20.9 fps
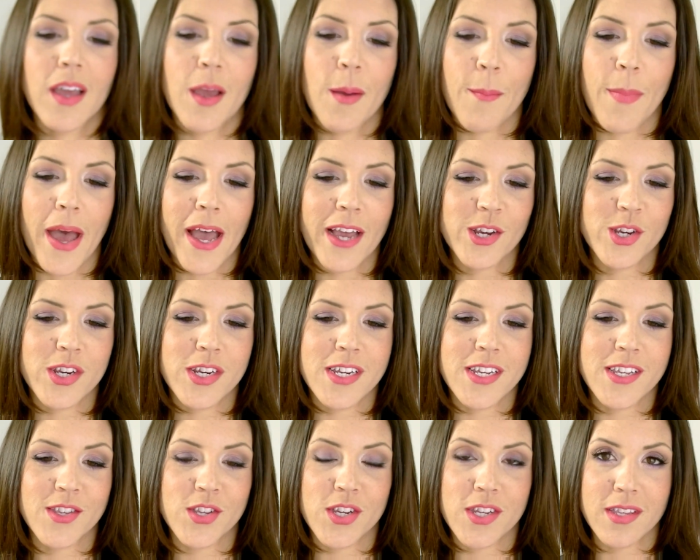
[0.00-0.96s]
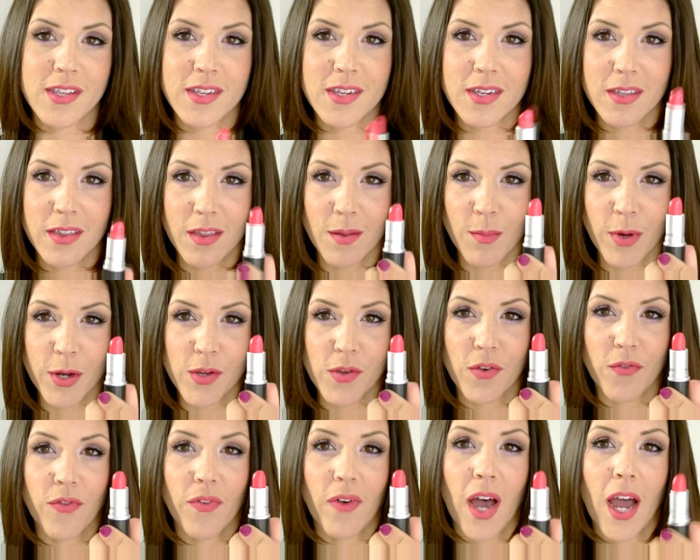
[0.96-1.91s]
Impassioned is just the
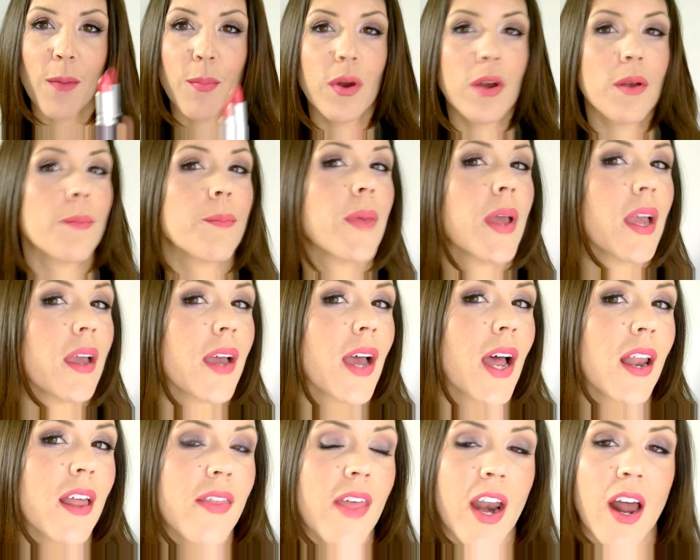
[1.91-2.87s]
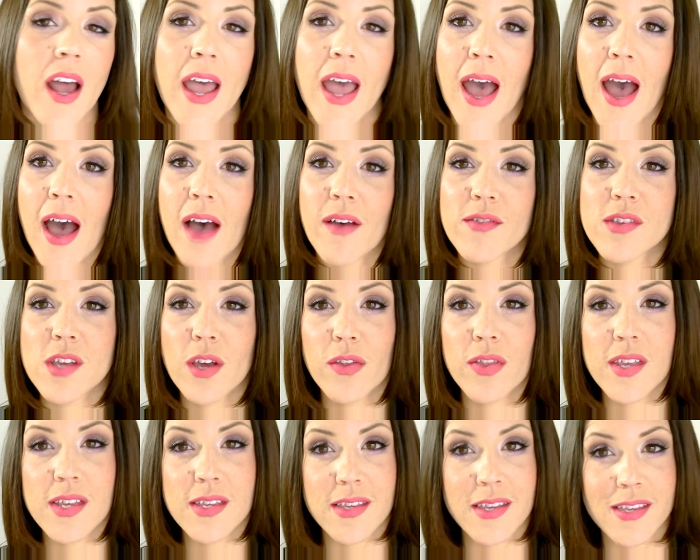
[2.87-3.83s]
most vibrant pink color that I have. So
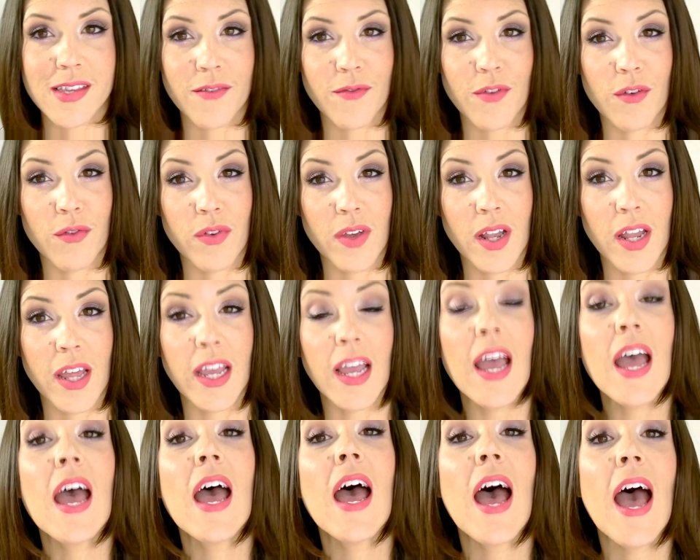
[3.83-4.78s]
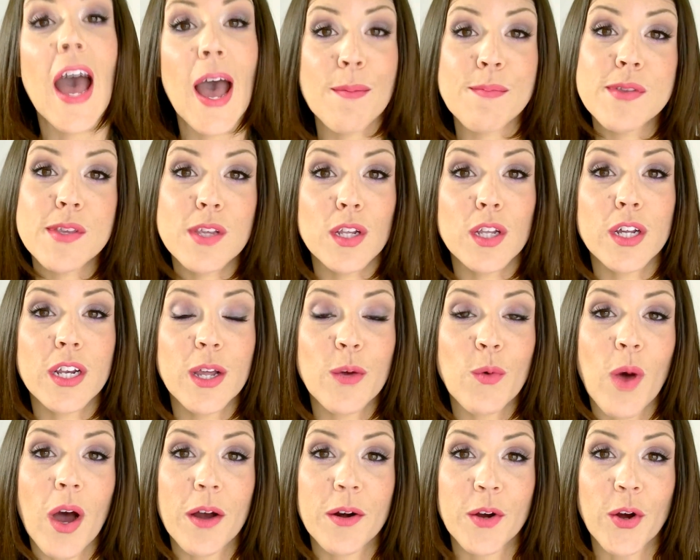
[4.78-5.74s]
this is if you're feeling absolutely
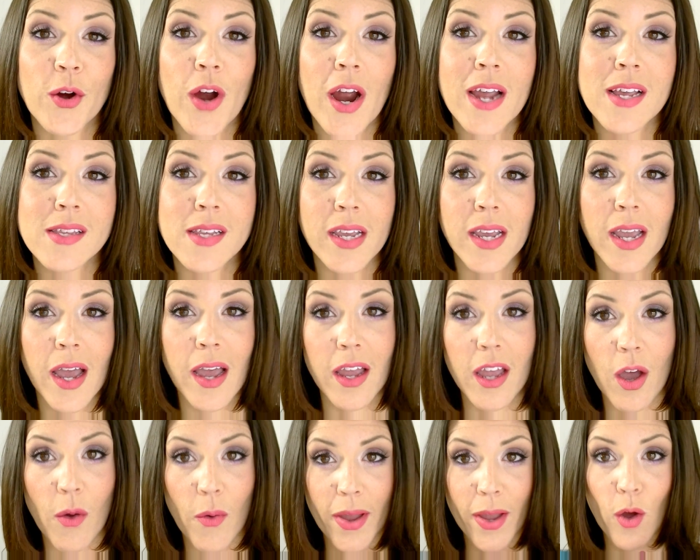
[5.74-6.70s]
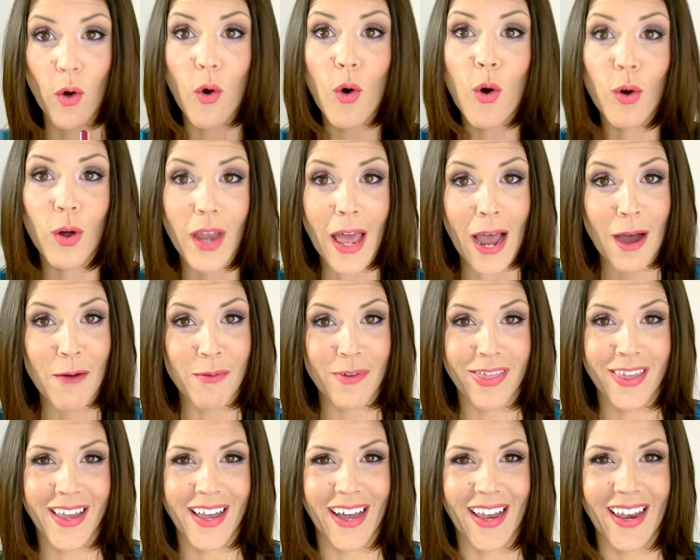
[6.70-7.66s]
wild and crazy and going all out
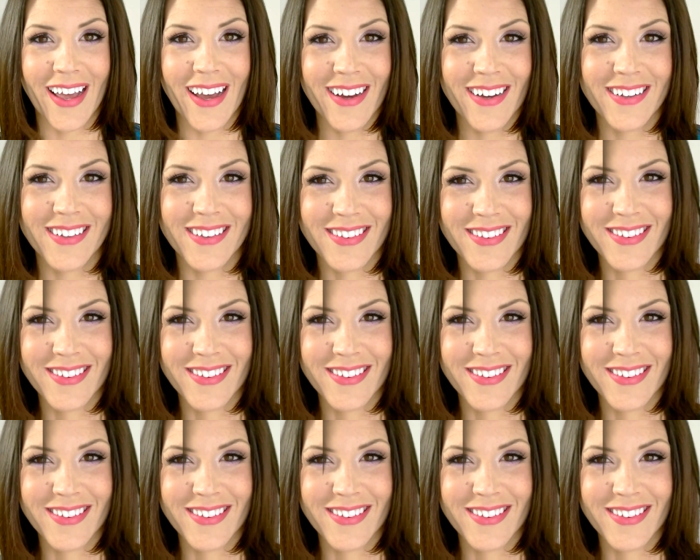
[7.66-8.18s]
with the color.